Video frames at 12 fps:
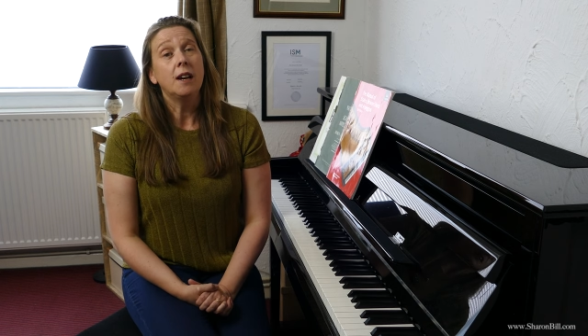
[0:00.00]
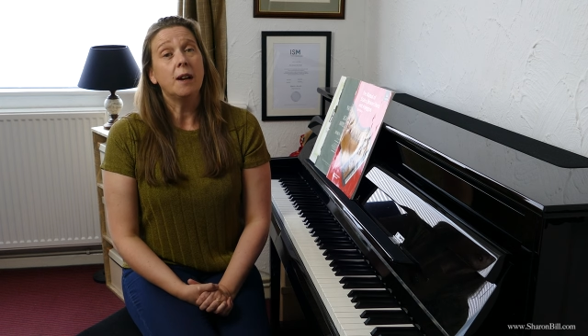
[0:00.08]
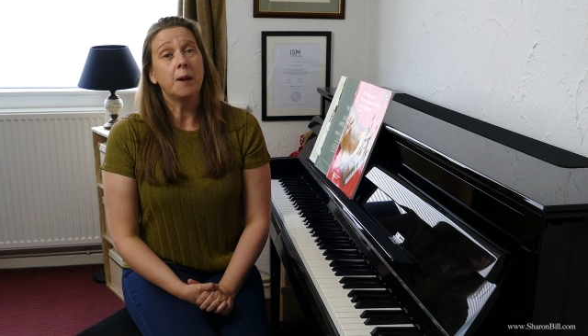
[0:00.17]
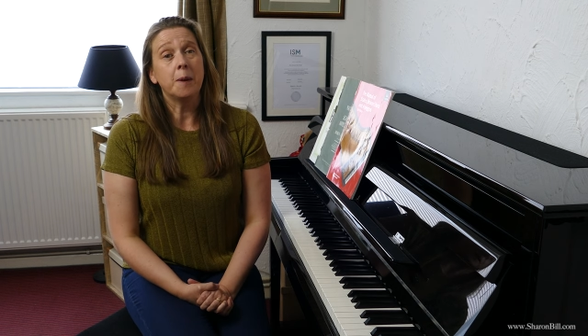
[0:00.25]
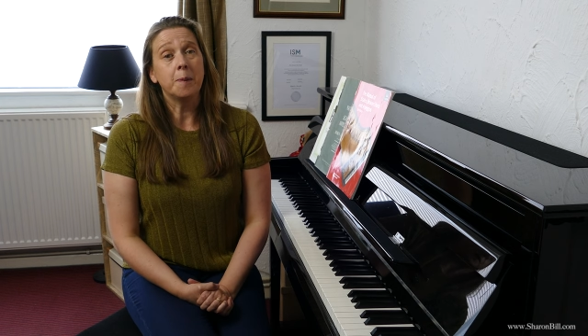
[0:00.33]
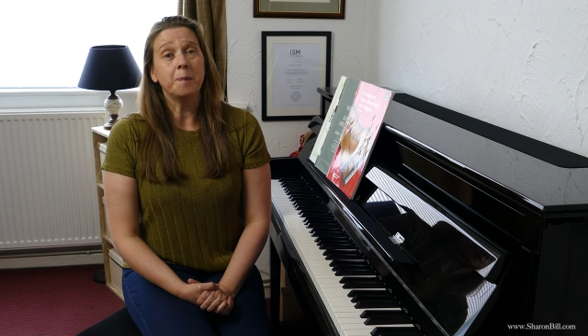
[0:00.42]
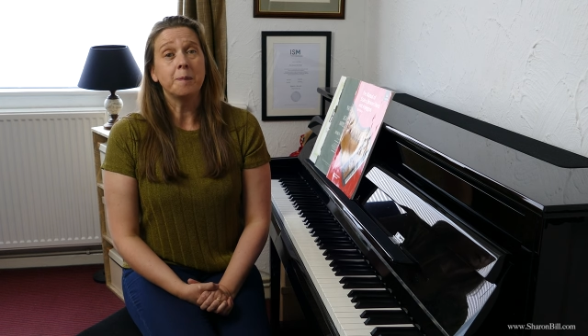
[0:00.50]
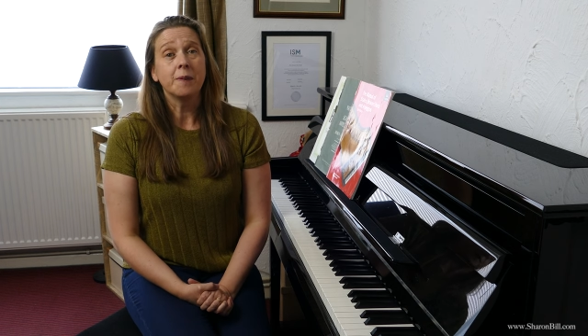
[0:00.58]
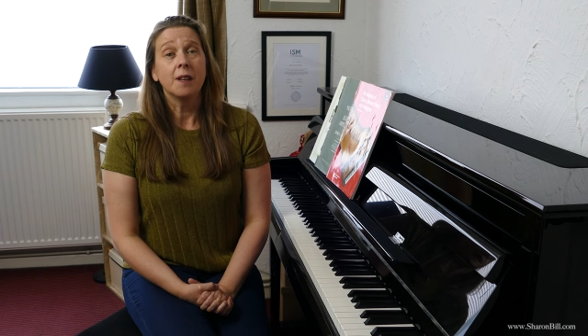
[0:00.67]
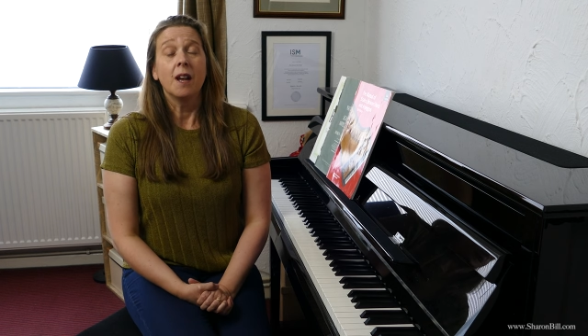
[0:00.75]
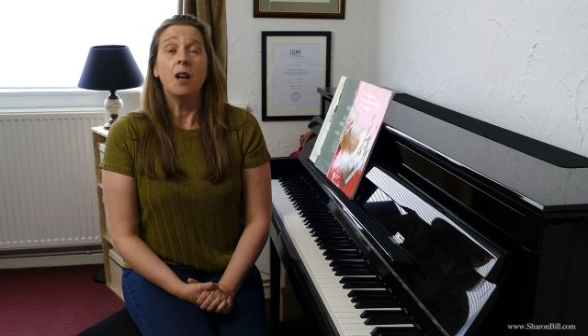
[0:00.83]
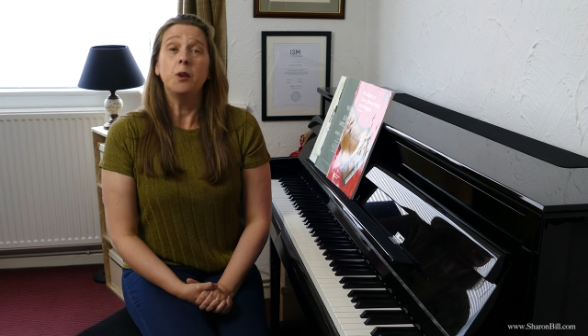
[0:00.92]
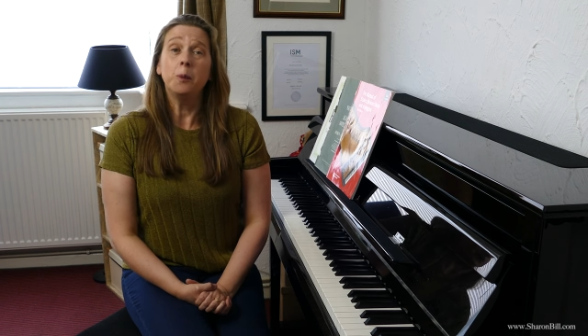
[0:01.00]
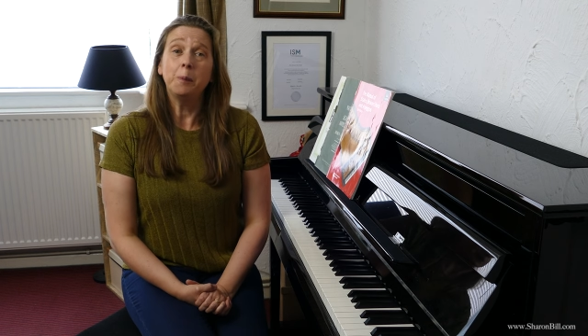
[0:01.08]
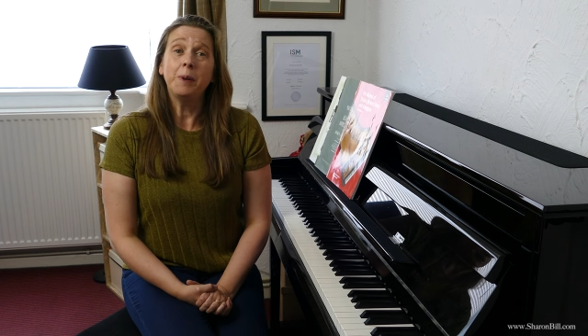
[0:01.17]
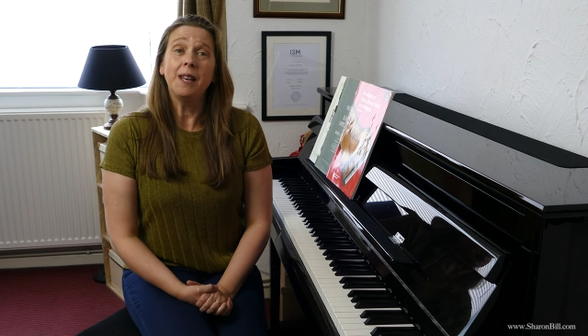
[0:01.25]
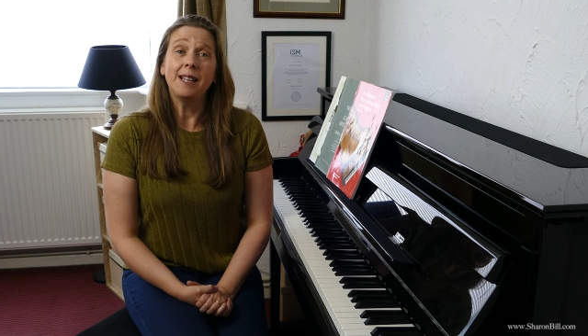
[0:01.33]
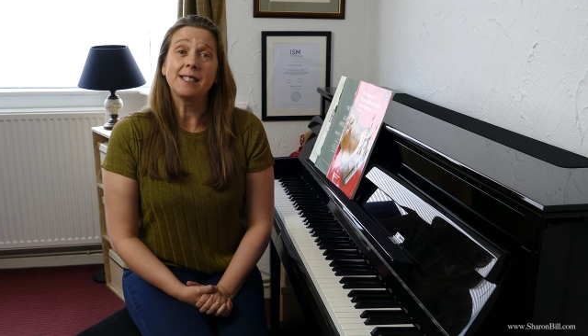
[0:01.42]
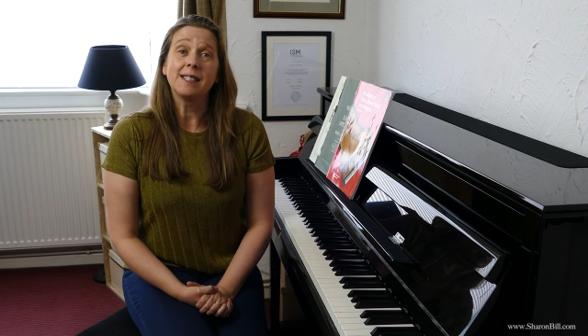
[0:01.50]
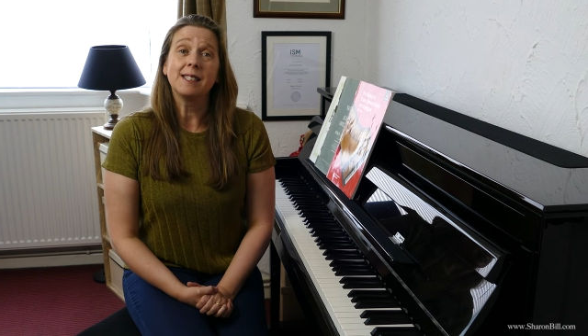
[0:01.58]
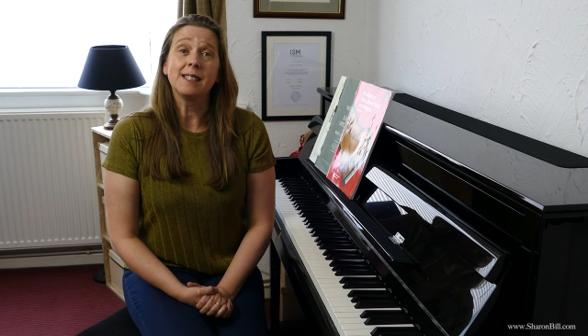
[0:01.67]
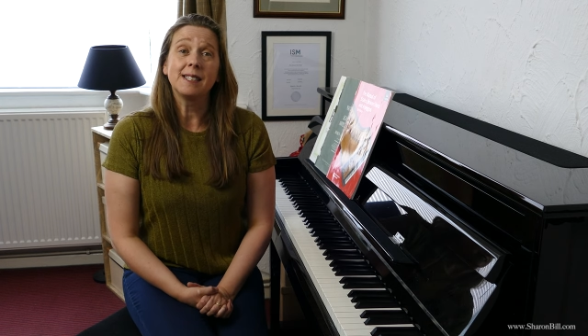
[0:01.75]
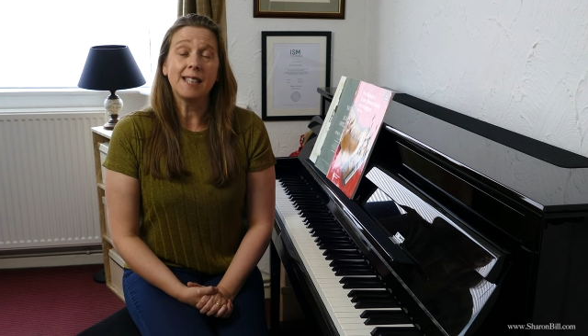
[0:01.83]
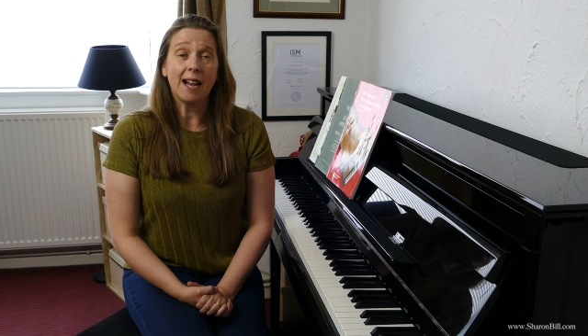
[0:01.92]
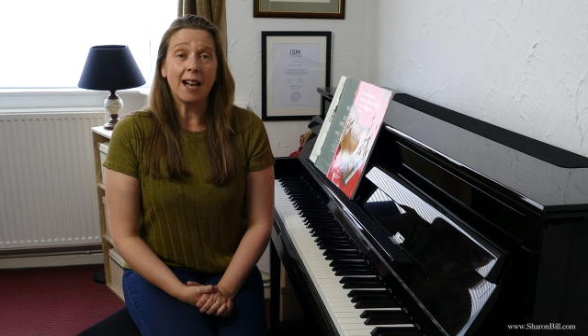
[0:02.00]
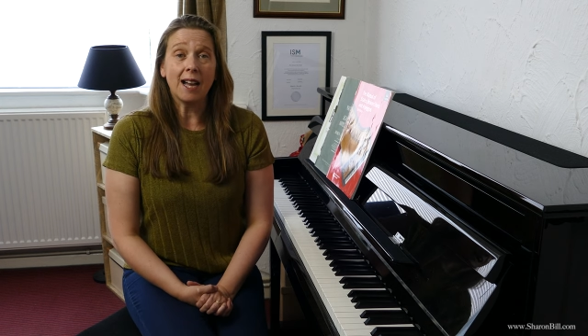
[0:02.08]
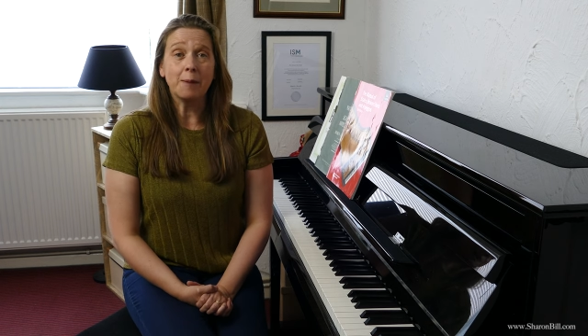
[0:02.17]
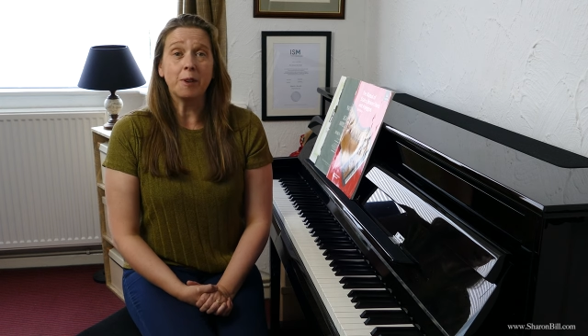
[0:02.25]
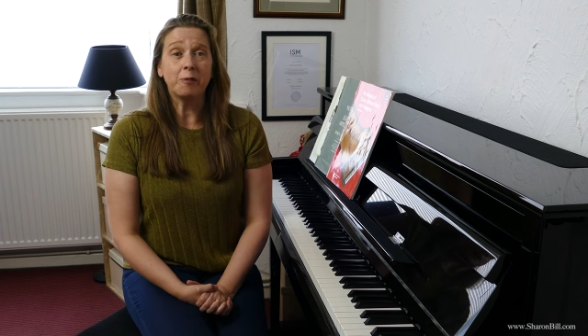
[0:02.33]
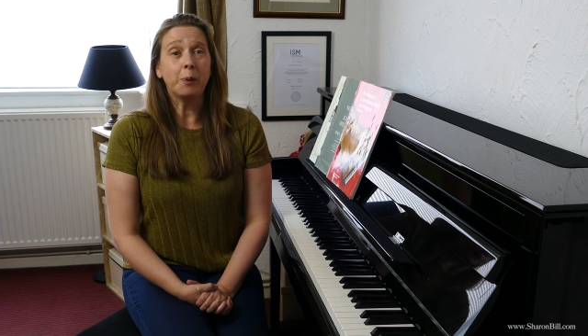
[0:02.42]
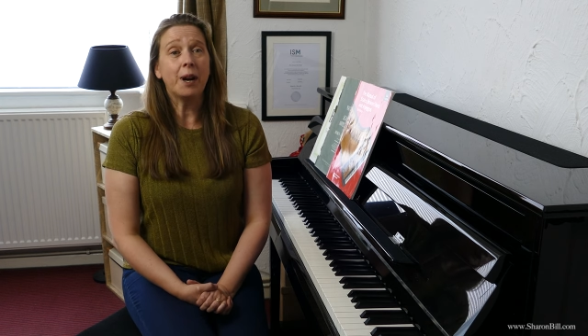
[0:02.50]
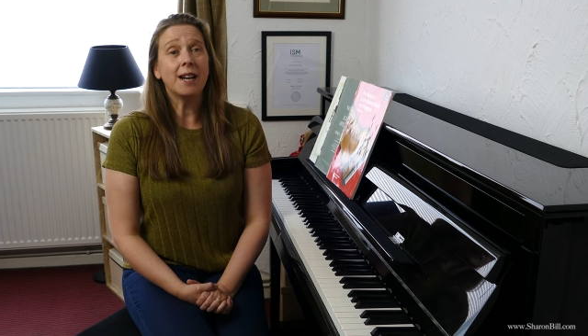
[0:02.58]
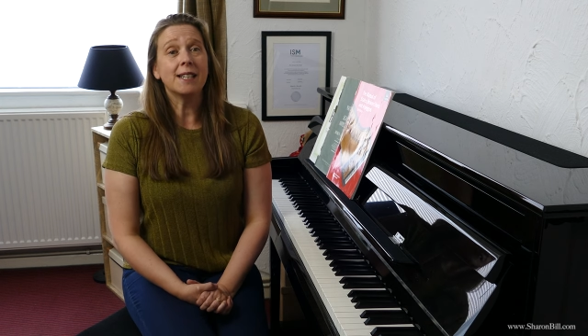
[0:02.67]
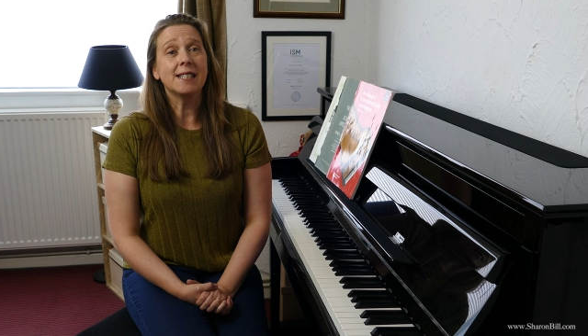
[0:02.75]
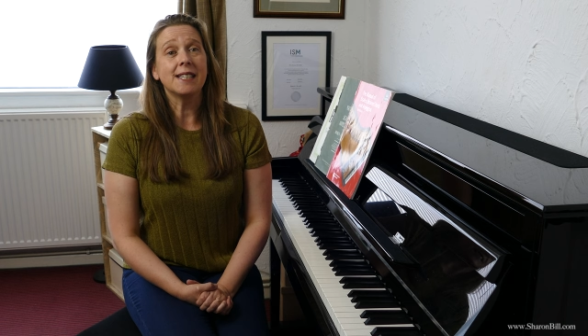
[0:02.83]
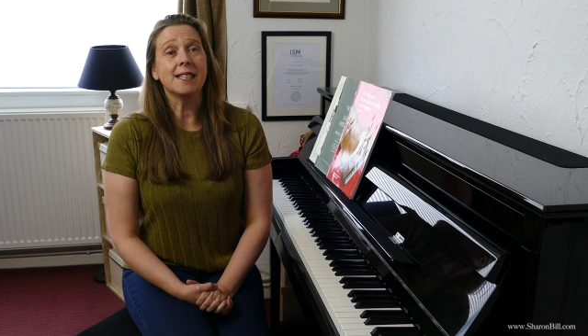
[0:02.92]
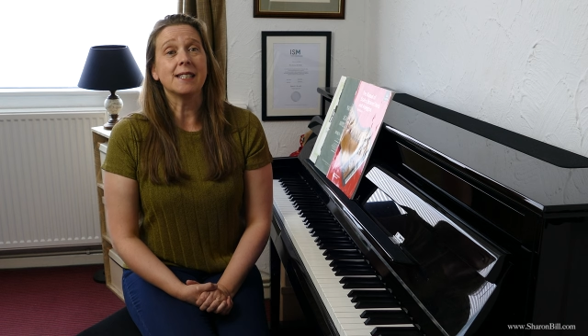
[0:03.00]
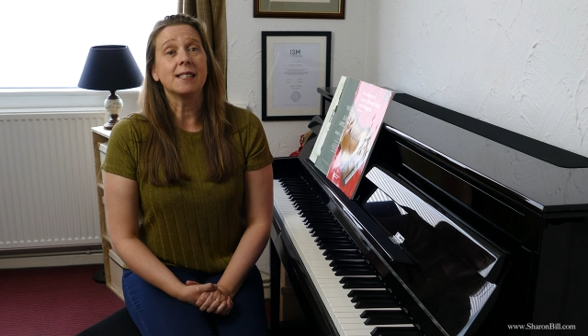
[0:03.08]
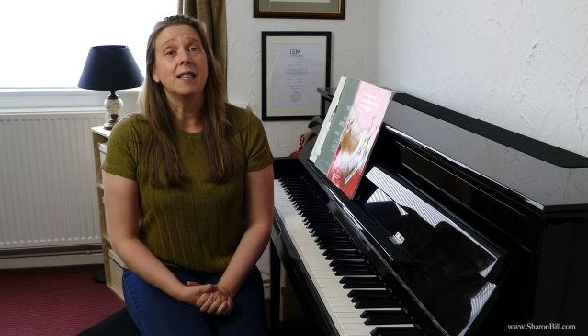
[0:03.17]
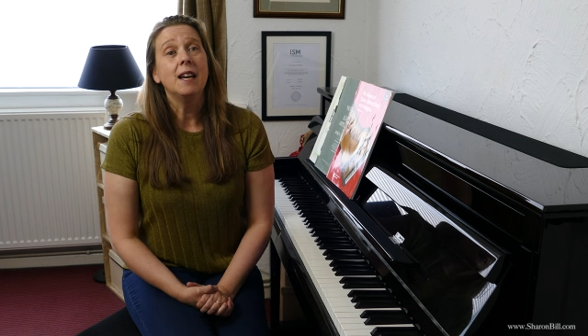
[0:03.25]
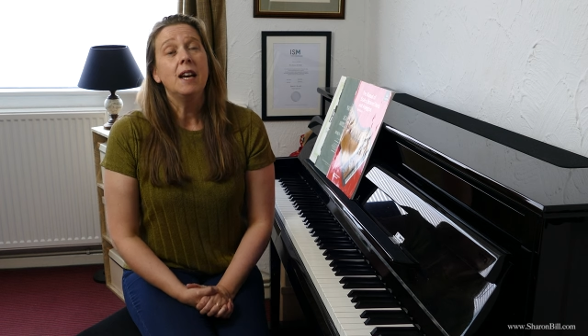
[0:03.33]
an unpleasant time of practice.